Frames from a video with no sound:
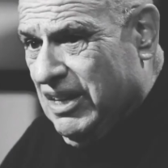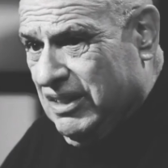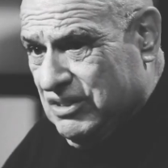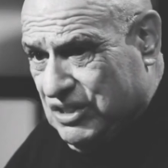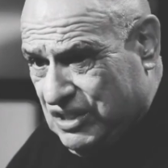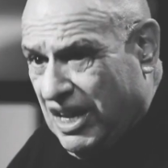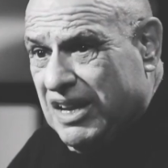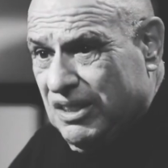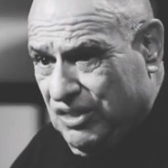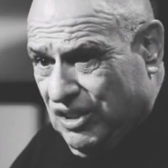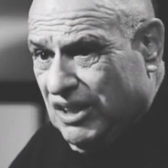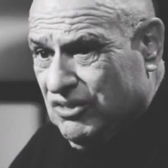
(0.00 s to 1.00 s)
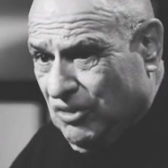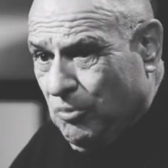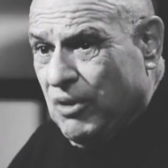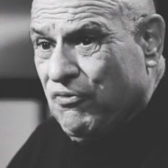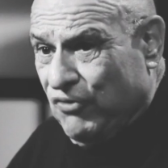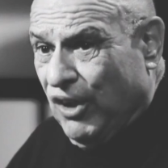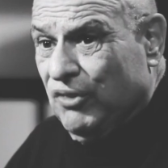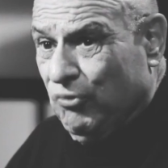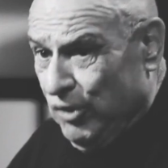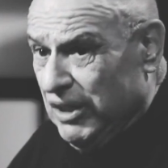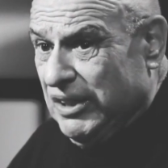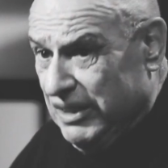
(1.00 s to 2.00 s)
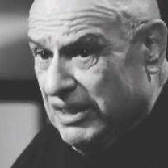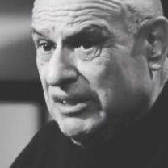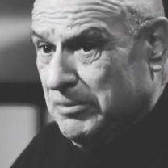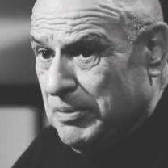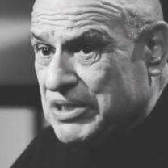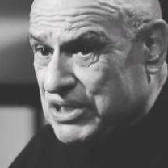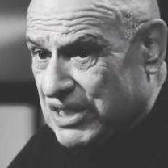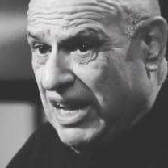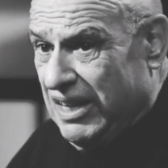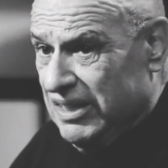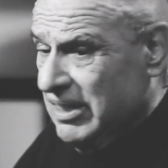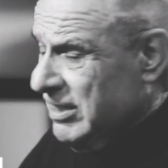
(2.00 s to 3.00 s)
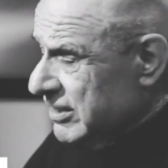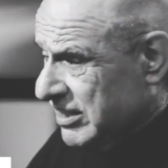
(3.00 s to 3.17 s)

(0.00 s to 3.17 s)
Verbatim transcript: in saying things that we felt really needed to be said,